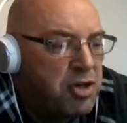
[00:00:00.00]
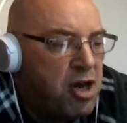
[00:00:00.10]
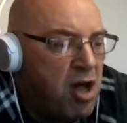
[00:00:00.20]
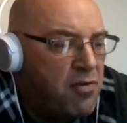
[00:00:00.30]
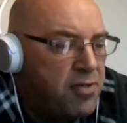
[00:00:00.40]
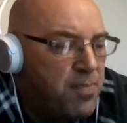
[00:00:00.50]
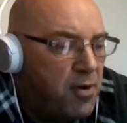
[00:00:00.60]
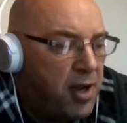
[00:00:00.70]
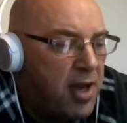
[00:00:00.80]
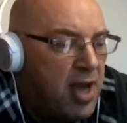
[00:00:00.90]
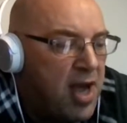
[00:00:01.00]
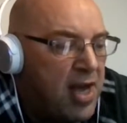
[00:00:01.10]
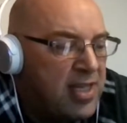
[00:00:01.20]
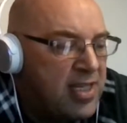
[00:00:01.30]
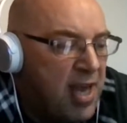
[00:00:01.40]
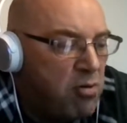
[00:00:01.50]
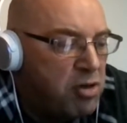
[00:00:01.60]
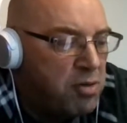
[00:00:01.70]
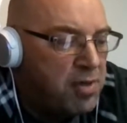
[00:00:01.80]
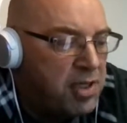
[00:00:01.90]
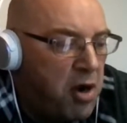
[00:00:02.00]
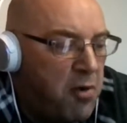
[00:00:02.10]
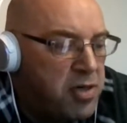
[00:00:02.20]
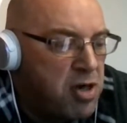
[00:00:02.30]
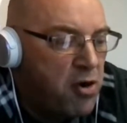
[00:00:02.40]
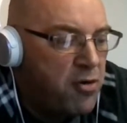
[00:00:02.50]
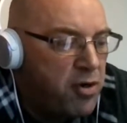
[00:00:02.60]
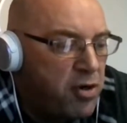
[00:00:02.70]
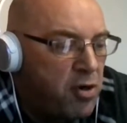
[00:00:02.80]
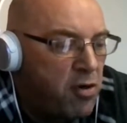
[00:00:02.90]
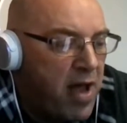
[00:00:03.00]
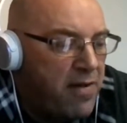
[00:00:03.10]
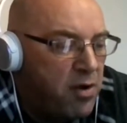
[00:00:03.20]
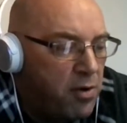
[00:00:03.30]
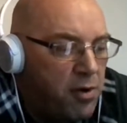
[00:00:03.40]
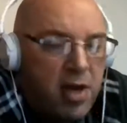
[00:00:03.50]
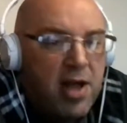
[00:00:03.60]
took Arthur's body and sailed to the mysterious isle of